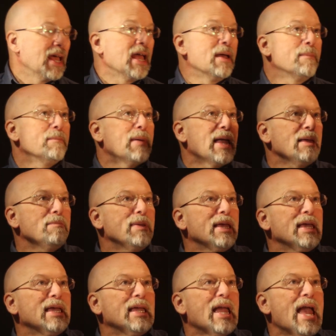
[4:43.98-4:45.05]
it may
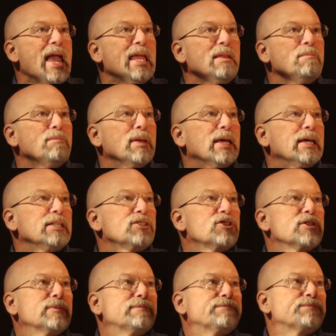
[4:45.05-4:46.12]
be eight
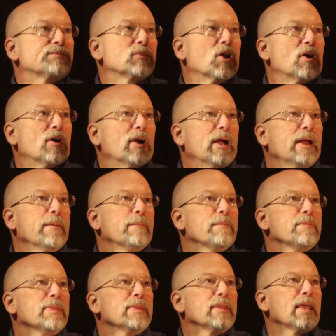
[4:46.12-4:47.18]
bits, all right?
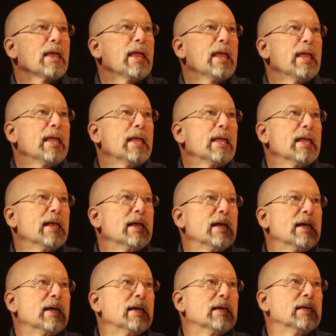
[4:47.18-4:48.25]

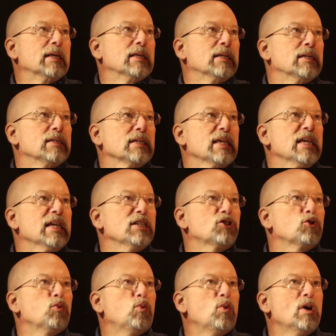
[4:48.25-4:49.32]
And
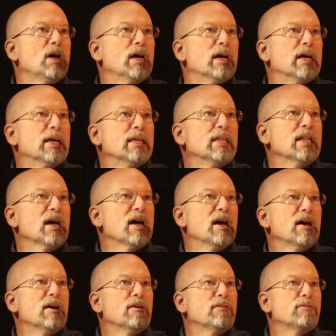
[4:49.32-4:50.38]
each one
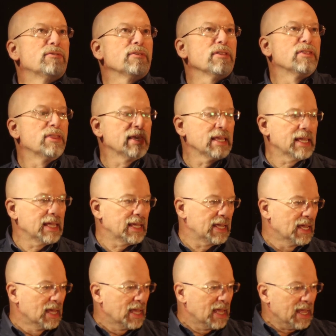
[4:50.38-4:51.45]
of
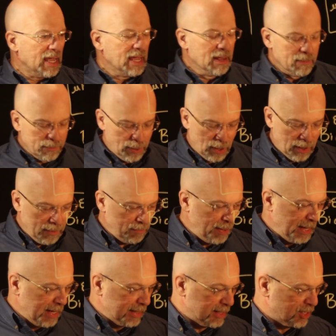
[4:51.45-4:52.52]
the input
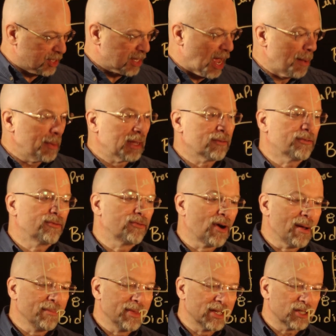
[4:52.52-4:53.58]
pins coming
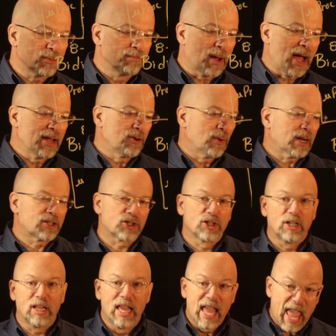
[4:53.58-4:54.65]
from this
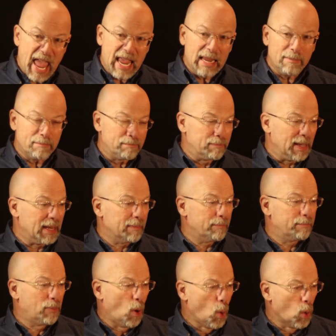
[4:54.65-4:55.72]
bidirectional 8-bit
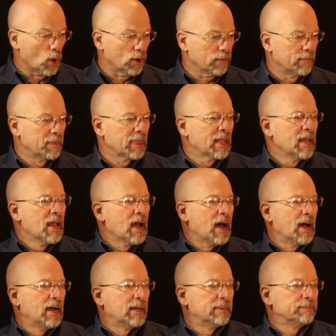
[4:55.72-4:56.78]
port
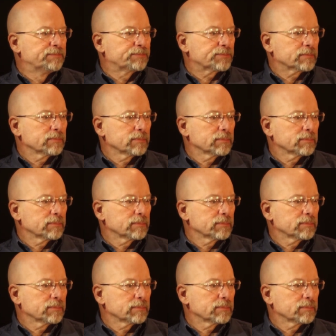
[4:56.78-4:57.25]
um,